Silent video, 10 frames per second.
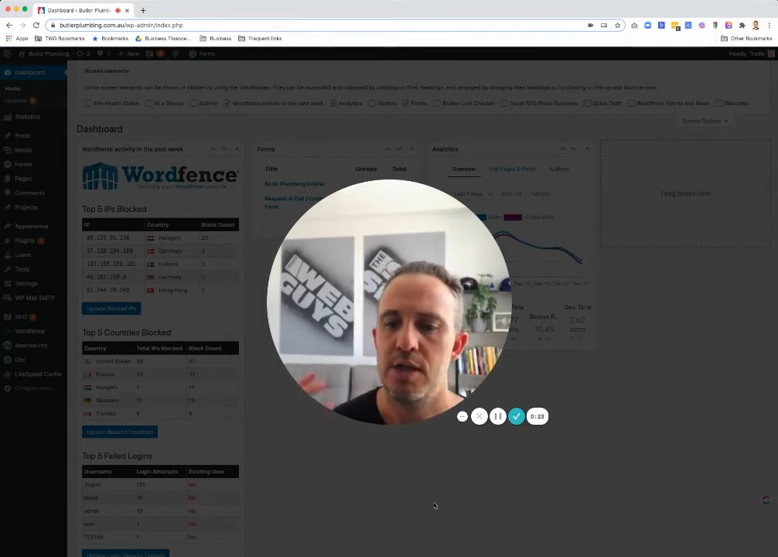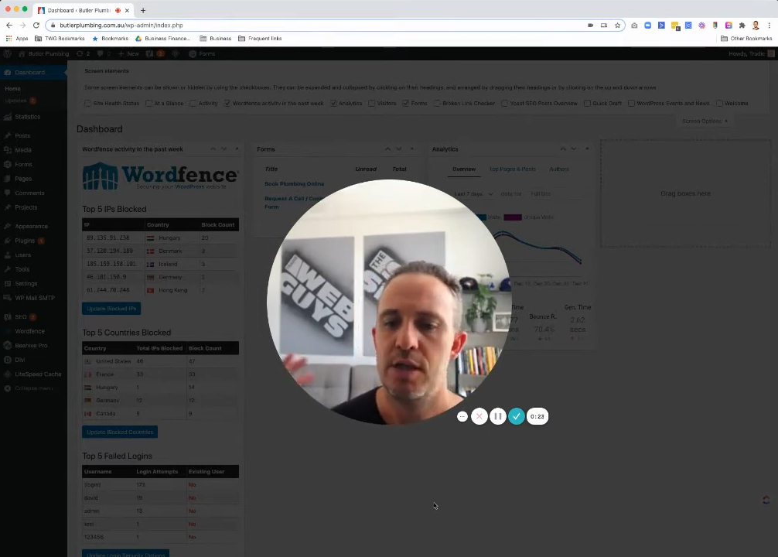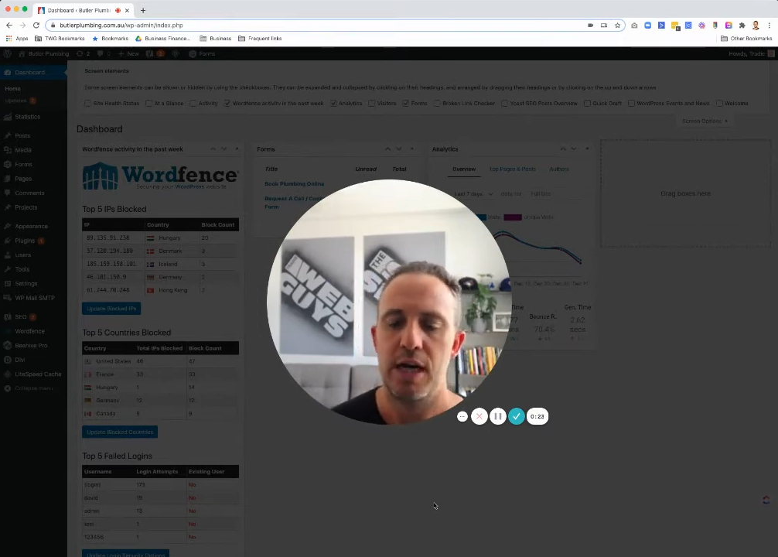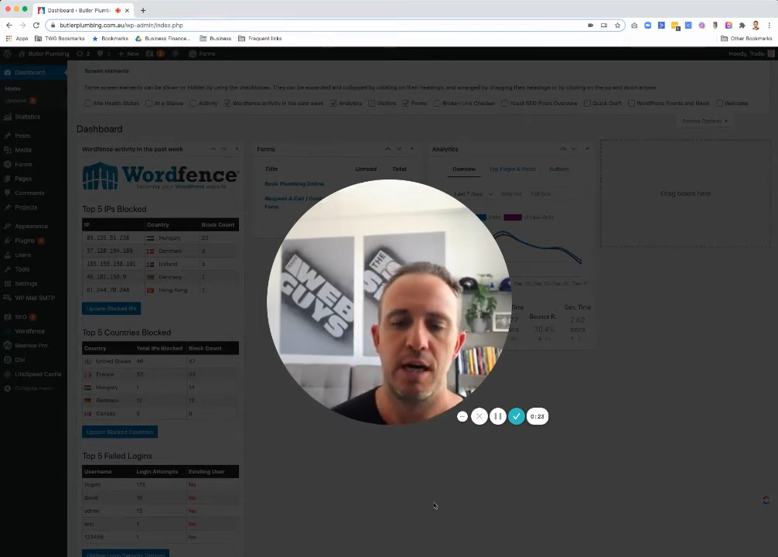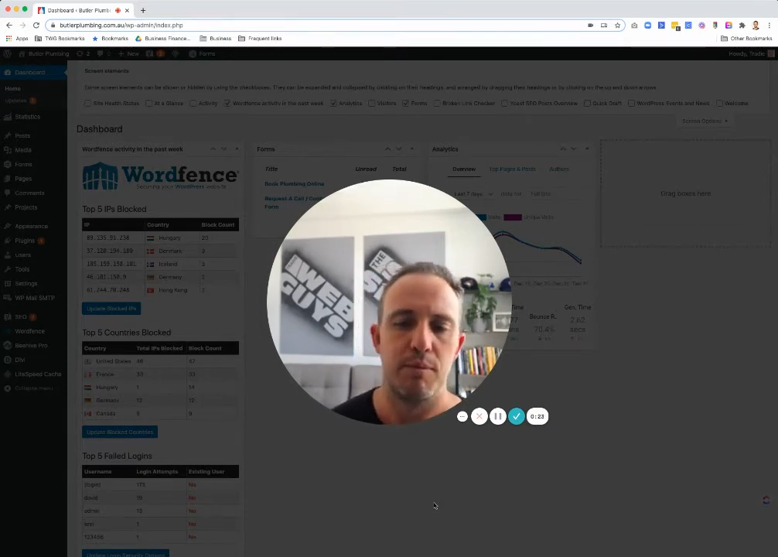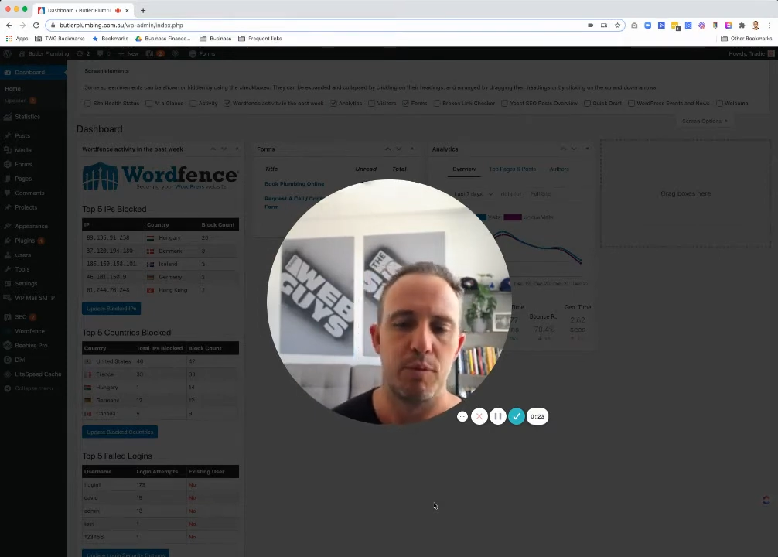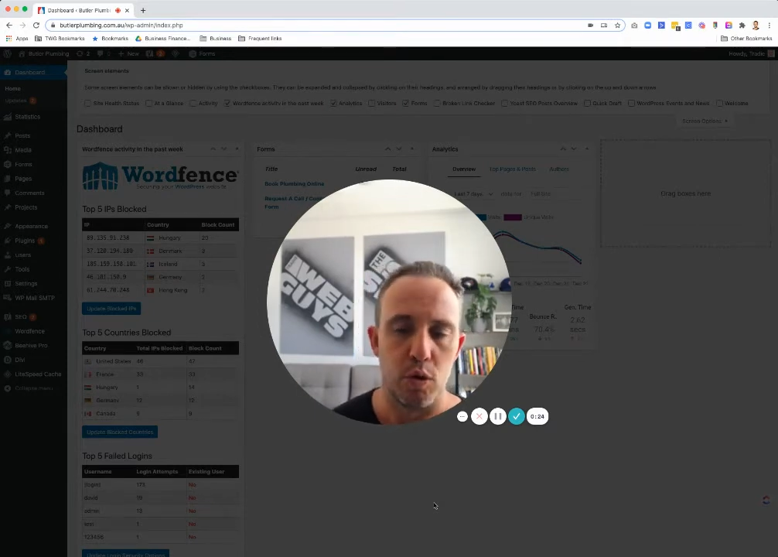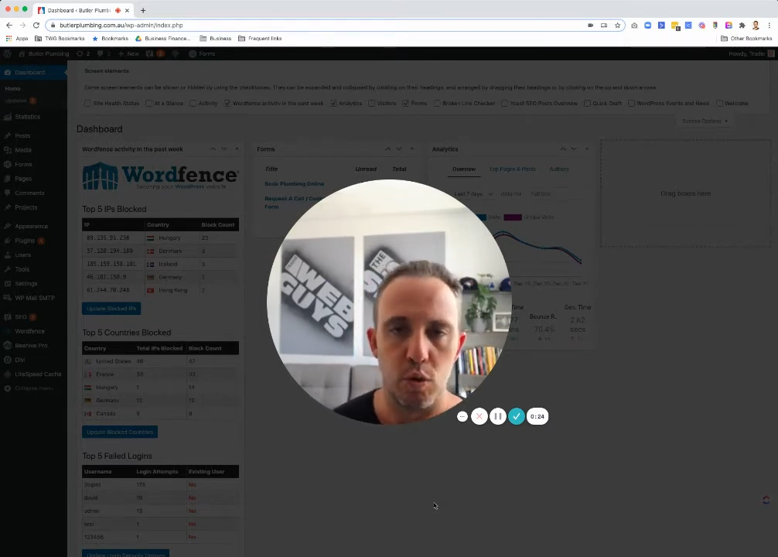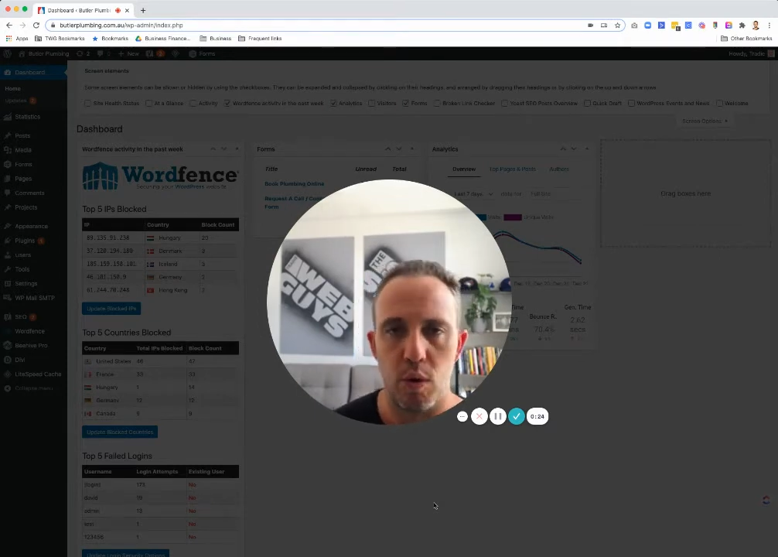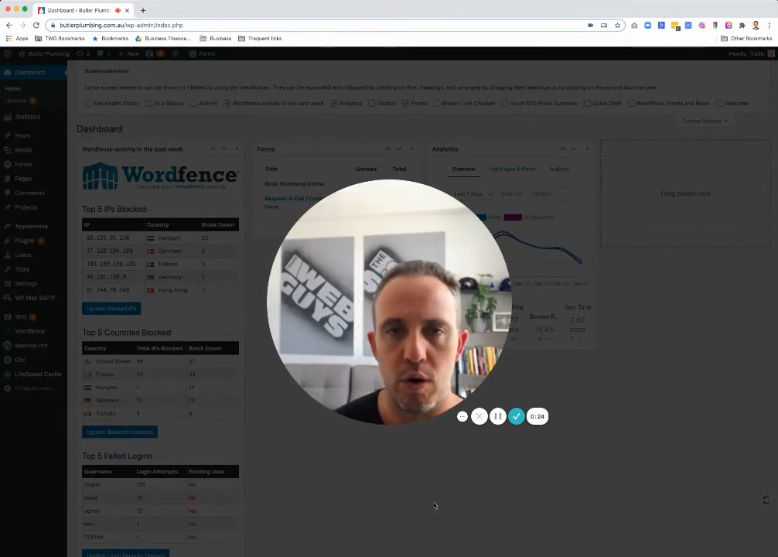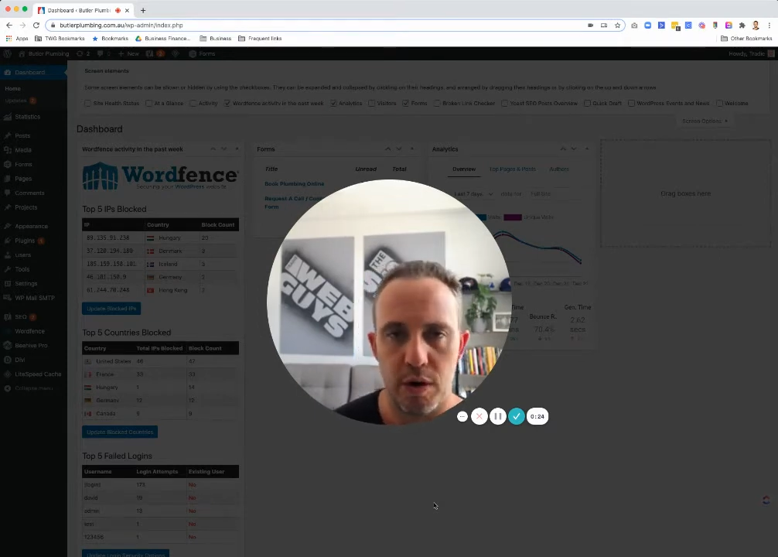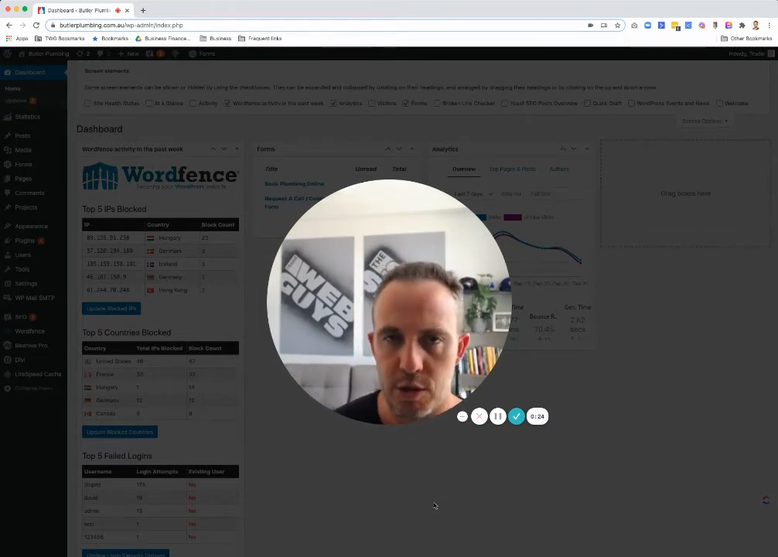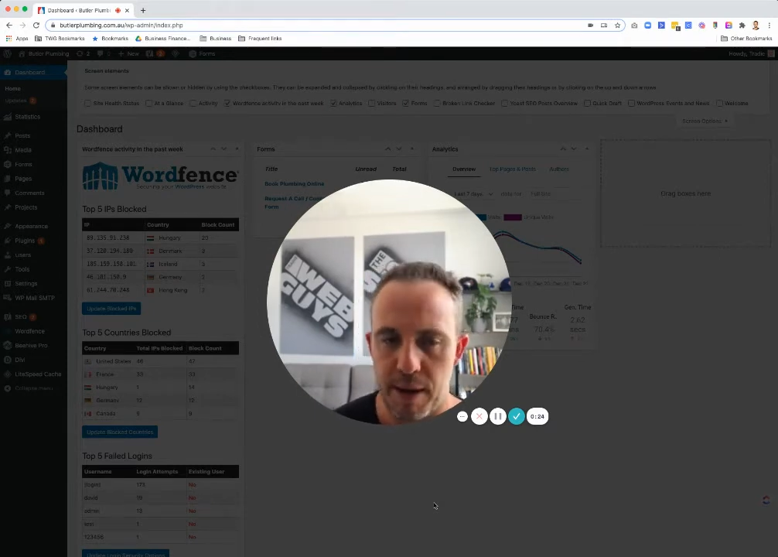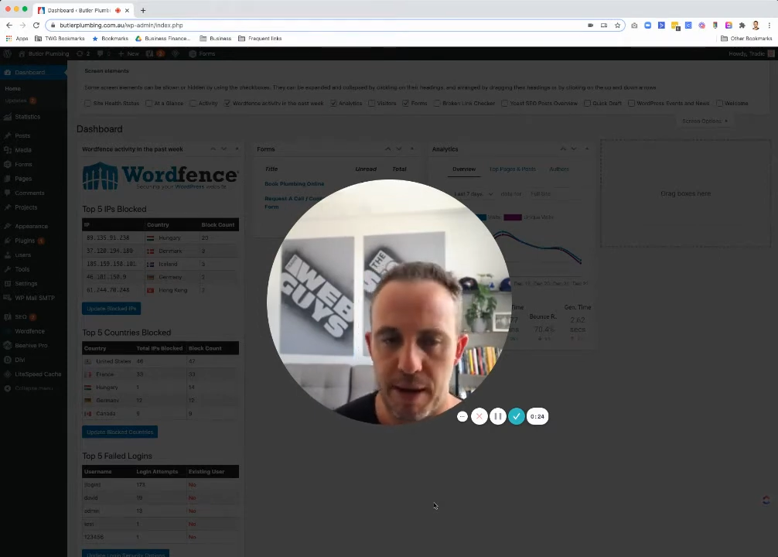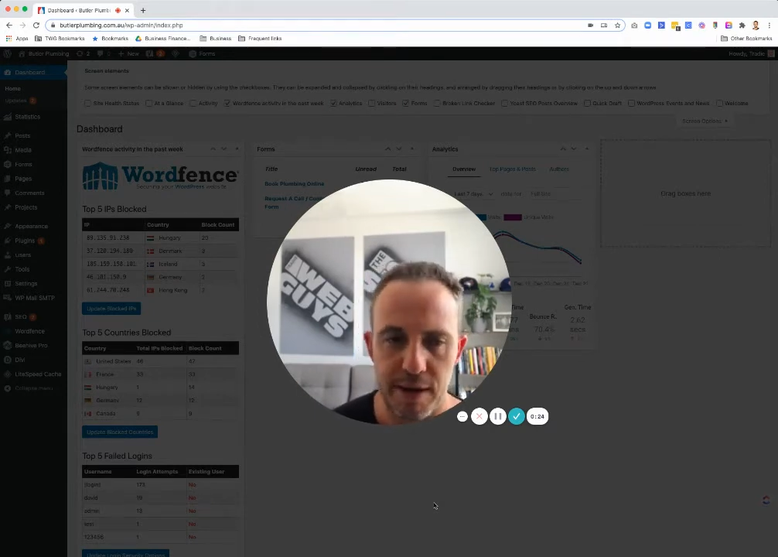Google
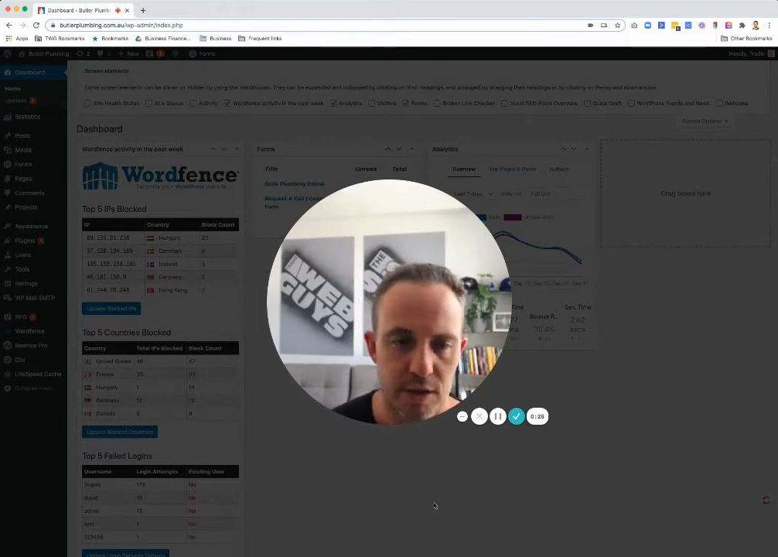Workspace,